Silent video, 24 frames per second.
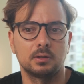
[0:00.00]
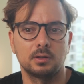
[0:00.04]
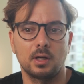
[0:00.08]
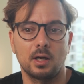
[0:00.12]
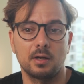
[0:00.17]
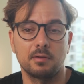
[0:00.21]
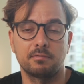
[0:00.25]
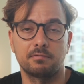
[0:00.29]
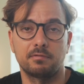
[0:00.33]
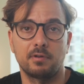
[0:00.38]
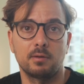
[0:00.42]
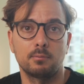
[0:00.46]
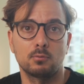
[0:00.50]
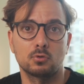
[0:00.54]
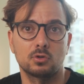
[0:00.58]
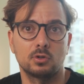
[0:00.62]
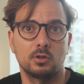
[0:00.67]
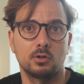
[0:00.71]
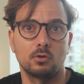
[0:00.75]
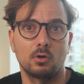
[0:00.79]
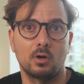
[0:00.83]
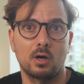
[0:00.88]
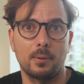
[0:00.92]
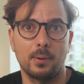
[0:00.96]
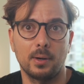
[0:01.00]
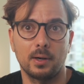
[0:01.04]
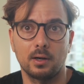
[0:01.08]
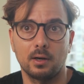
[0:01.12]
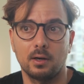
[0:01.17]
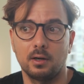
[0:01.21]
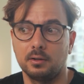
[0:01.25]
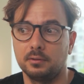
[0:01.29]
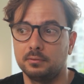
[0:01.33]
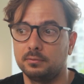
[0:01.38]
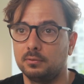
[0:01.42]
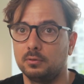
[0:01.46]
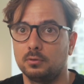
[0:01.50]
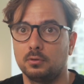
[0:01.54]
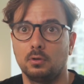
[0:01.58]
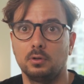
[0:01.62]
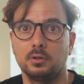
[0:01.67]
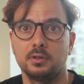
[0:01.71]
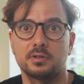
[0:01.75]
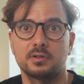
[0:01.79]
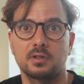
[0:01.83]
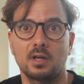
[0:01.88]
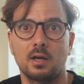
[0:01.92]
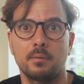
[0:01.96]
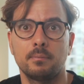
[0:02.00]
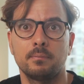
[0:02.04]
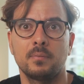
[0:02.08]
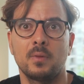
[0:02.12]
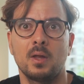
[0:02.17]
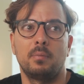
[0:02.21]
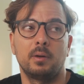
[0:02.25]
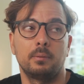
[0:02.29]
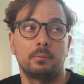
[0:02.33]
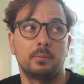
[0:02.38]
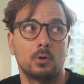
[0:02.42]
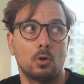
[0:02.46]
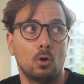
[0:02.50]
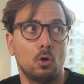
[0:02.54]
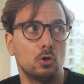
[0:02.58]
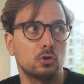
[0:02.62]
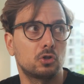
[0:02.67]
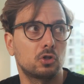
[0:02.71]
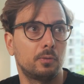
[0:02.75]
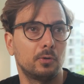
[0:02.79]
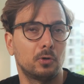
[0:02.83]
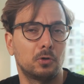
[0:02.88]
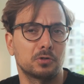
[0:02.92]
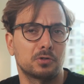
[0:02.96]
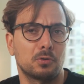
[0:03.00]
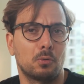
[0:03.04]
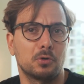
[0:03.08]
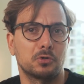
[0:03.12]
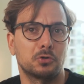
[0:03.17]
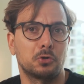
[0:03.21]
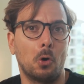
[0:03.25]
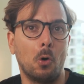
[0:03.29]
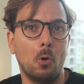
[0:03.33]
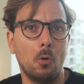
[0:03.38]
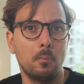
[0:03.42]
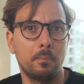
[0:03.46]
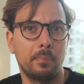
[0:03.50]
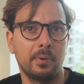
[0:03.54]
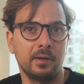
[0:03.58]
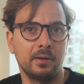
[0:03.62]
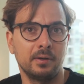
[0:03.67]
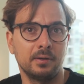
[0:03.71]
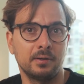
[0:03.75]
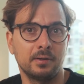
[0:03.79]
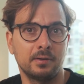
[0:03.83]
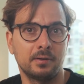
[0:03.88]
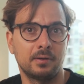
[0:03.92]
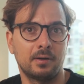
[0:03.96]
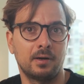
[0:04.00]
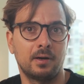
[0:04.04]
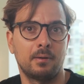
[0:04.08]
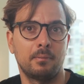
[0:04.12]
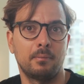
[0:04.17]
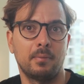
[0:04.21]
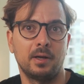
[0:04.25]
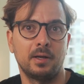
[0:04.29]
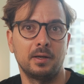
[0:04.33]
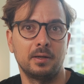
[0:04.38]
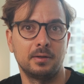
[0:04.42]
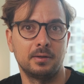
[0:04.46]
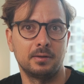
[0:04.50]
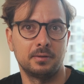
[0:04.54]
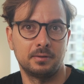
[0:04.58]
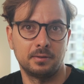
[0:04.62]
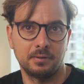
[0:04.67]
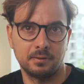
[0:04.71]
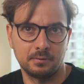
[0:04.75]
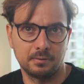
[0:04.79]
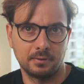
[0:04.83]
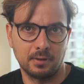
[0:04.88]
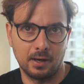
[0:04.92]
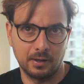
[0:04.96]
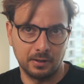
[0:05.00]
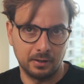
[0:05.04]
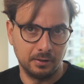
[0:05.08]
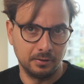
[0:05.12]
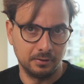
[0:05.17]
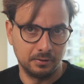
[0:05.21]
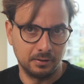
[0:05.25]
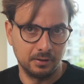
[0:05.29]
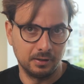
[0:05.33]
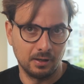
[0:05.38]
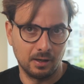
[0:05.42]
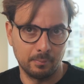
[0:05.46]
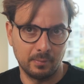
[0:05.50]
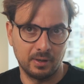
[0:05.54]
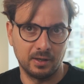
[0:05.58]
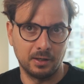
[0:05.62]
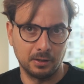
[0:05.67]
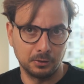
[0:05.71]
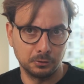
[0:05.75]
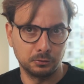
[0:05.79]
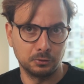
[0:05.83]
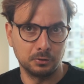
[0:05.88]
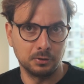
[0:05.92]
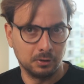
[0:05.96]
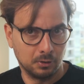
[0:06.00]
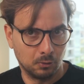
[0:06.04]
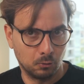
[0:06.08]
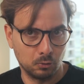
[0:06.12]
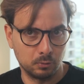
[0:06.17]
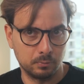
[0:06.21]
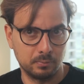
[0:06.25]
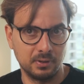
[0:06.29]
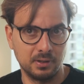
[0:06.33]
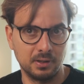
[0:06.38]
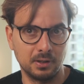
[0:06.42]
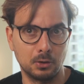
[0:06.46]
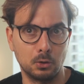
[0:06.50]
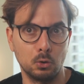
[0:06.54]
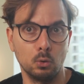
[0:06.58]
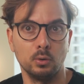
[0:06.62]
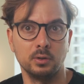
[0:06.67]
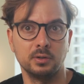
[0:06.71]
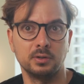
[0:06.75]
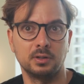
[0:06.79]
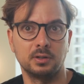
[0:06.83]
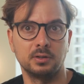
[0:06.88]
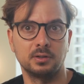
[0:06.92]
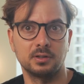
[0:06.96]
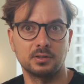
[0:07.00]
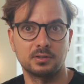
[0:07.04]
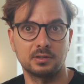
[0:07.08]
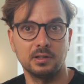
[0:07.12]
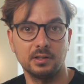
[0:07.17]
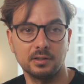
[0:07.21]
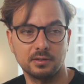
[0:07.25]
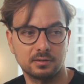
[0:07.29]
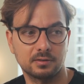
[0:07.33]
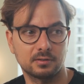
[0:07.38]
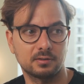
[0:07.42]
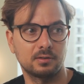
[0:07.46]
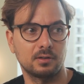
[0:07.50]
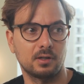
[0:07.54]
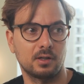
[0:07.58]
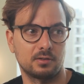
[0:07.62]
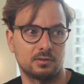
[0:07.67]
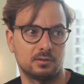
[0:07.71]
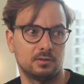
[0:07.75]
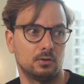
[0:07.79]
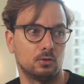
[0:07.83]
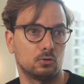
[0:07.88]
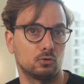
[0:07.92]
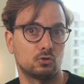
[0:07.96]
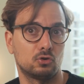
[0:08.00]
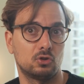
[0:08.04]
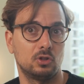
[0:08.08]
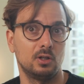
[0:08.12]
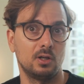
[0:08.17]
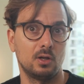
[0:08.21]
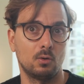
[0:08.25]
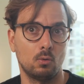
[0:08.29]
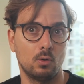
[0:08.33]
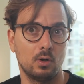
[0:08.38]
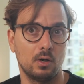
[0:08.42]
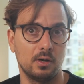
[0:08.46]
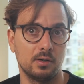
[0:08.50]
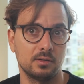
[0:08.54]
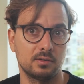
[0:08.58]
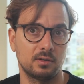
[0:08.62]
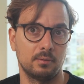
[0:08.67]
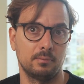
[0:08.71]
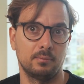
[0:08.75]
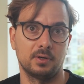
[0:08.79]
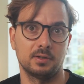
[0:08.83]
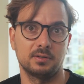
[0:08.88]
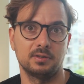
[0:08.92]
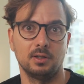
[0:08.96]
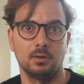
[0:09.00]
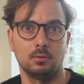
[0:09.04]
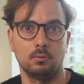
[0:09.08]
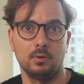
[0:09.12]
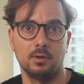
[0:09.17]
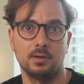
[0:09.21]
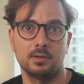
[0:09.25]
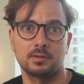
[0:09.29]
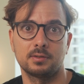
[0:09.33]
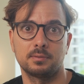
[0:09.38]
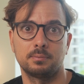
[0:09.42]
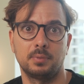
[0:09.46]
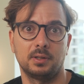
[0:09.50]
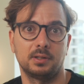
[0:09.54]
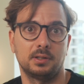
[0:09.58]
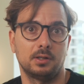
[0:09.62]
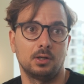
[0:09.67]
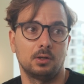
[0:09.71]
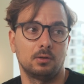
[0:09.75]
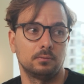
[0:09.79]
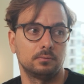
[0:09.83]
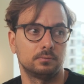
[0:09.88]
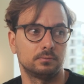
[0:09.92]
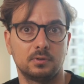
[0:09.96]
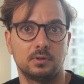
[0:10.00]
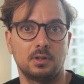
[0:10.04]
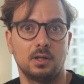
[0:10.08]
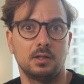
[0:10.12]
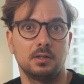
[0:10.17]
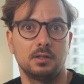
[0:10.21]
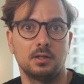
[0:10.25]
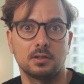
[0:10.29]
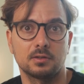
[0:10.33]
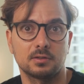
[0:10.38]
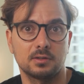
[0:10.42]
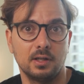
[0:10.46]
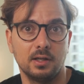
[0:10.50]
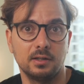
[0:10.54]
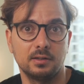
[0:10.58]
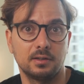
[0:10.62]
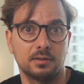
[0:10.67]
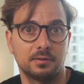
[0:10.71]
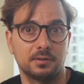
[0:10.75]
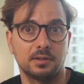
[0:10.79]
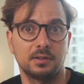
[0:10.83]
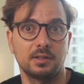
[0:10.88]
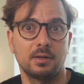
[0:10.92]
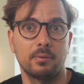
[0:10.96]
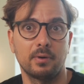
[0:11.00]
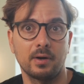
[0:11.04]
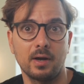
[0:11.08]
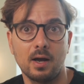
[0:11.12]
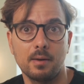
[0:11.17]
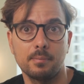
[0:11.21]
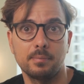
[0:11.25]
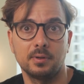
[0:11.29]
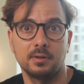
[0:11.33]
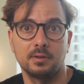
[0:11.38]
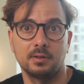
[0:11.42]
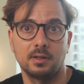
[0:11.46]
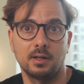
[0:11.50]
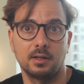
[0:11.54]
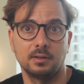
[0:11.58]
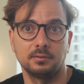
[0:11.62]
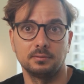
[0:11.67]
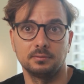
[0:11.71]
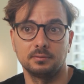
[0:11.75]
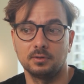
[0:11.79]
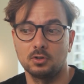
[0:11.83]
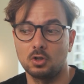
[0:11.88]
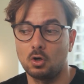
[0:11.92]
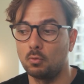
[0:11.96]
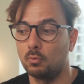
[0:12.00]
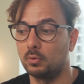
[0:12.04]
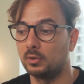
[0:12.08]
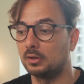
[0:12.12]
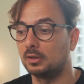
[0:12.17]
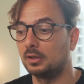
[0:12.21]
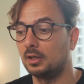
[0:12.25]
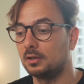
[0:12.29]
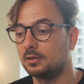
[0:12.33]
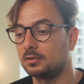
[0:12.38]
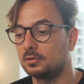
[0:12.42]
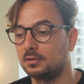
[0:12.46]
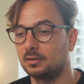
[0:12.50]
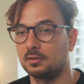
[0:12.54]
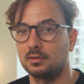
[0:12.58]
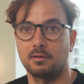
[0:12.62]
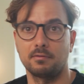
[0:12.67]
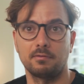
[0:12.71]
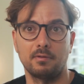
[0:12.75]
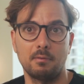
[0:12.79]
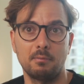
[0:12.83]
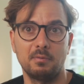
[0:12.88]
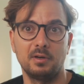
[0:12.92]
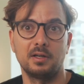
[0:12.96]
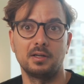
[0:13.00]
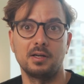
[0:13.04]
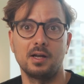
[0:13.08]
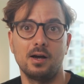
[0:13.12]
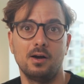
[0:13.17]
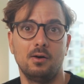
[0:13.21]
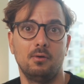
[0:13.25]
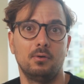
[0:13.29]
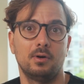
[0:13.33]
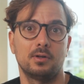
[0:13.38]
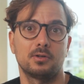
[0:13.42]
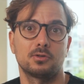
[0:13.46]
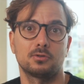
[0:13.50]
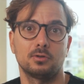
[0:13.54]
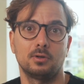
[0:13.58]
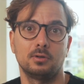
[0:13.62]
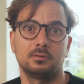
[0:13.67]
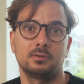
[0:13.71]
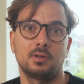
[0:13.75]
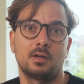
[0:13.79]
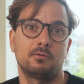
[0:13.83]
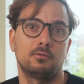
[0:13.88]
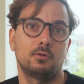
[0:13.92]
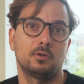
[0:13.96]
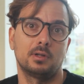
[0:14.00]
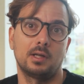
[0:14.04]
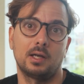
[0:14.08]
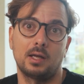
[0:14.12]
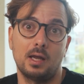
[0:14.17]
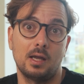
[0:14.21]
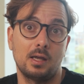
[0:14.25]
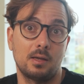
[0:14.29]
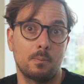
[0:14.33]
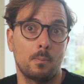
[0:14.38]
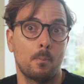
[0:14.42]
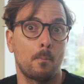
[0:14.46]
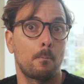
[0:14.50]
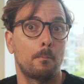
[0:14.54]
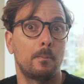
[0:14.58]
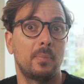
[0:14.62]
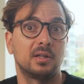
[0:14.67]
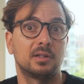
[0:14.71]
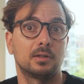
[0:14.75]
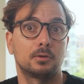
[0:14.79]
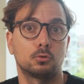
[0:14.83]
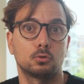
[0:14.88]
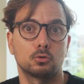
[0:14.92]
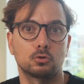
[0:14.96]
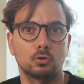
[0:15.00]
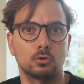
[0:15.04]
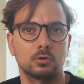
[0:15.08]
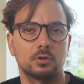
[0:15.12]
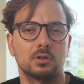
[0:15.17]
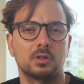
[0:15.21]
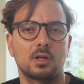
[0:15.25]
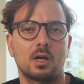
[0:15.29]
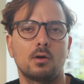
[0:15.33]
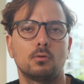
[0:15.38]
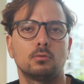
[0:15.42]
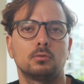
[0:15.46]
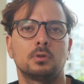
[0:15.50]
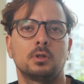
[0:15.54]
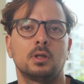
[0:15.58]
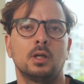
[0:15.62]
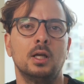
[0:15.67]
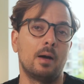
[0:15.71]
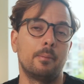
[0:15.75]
I famously don't have a car for all this time, but also because I was hoping Argentina, my country, would be included in this list, as Chile was and Brazil was, but 10 years later that never happened, and with kids in the family now and so on, I thought like, hey, better to sort it out.